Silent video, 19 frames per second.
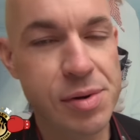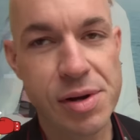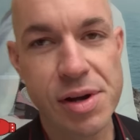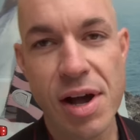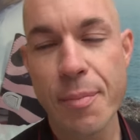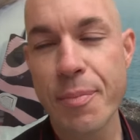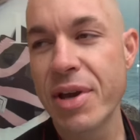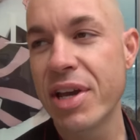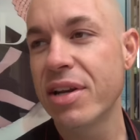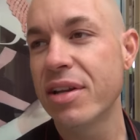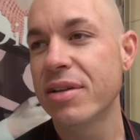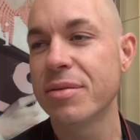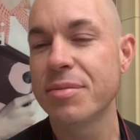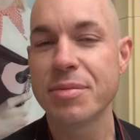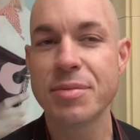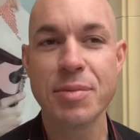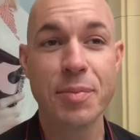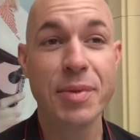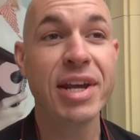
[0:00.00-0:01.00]
it. I've been
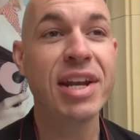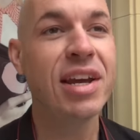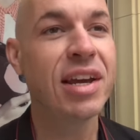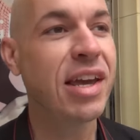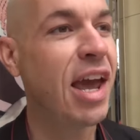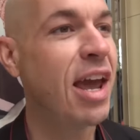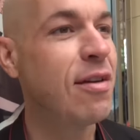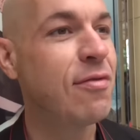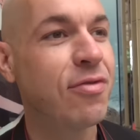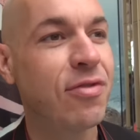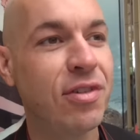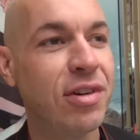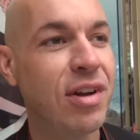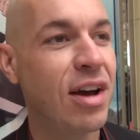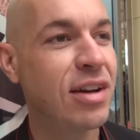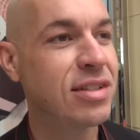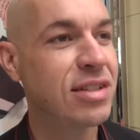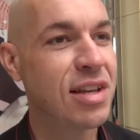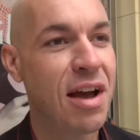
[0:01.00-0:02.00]
in media game for a
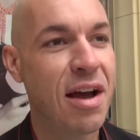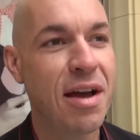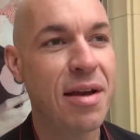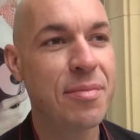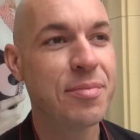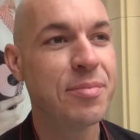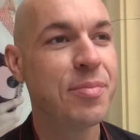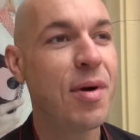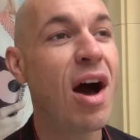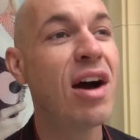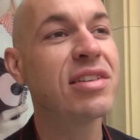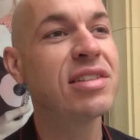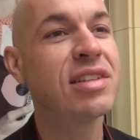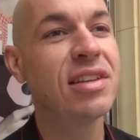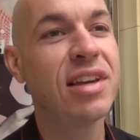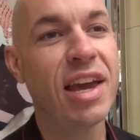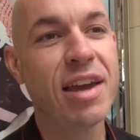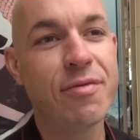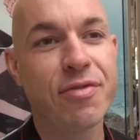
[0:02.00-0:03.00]
long time,
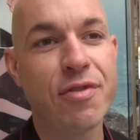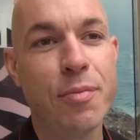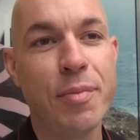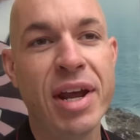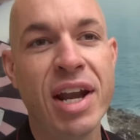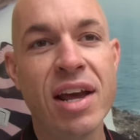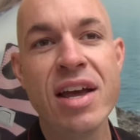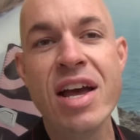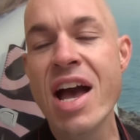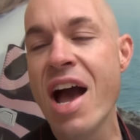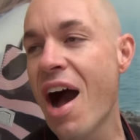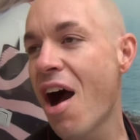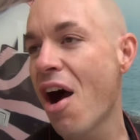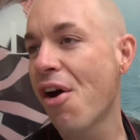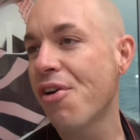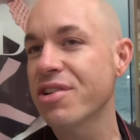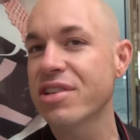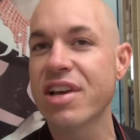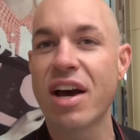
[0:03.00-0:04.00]
boxing game for a minute. I
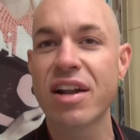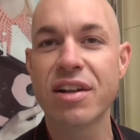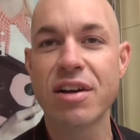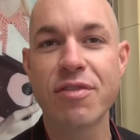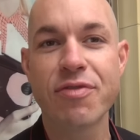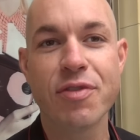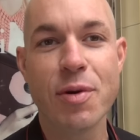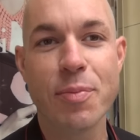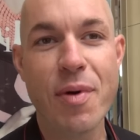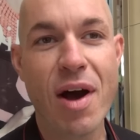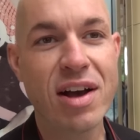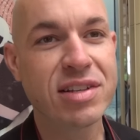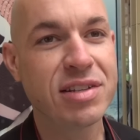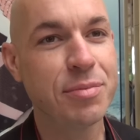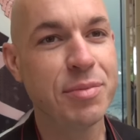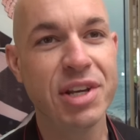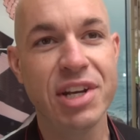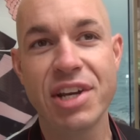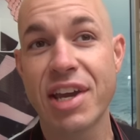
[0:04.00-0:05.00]
always got love for the
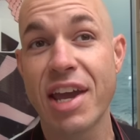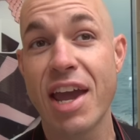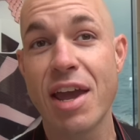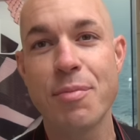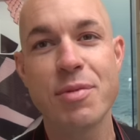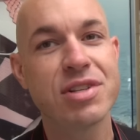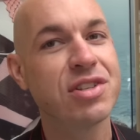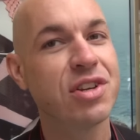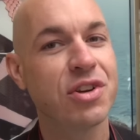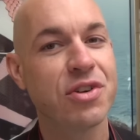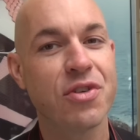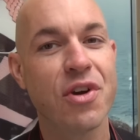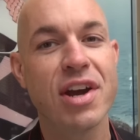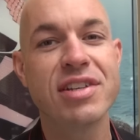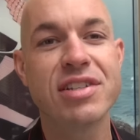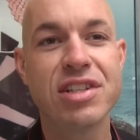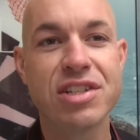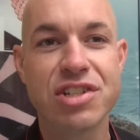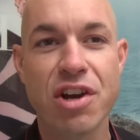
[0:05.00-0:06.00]
boxing media game. It's a
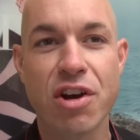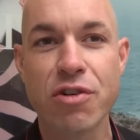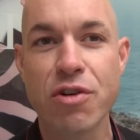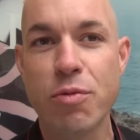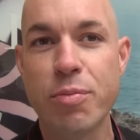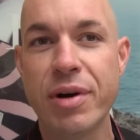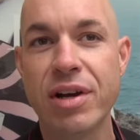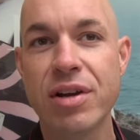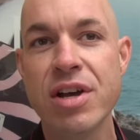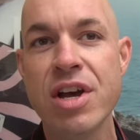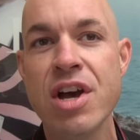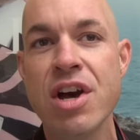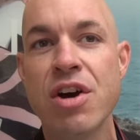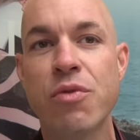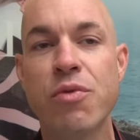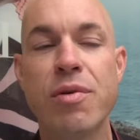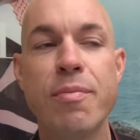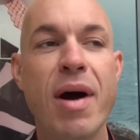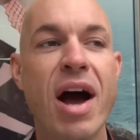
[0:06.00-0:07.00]
crazy jungle, but
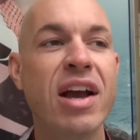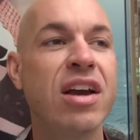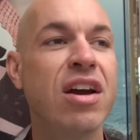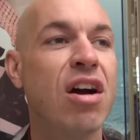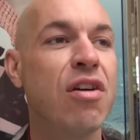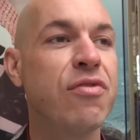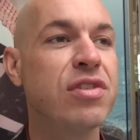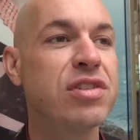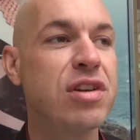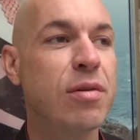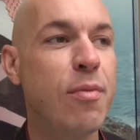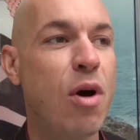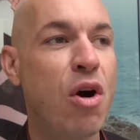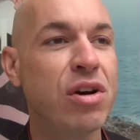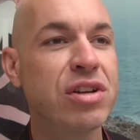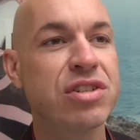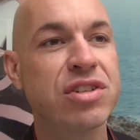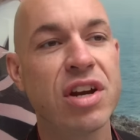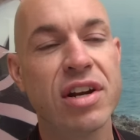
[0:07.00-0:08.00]
with my coverage, I'm
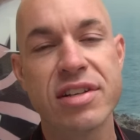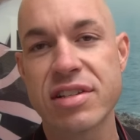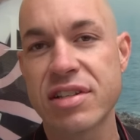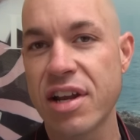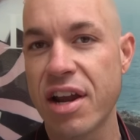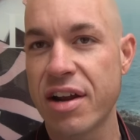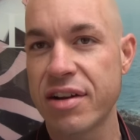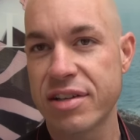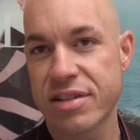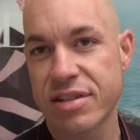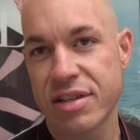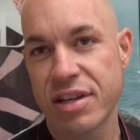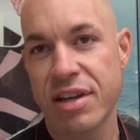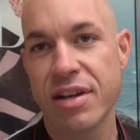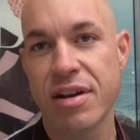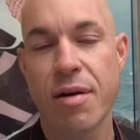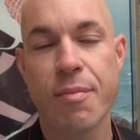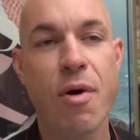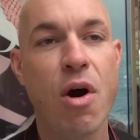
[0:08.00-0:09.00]
always trying to stay on the
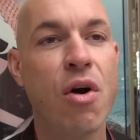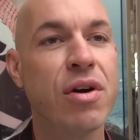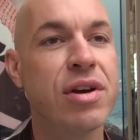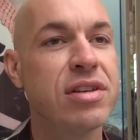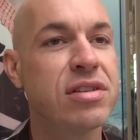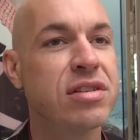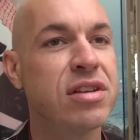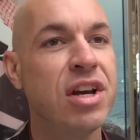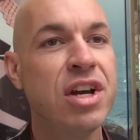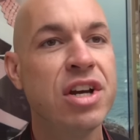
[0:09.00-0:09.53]
scene. I'm always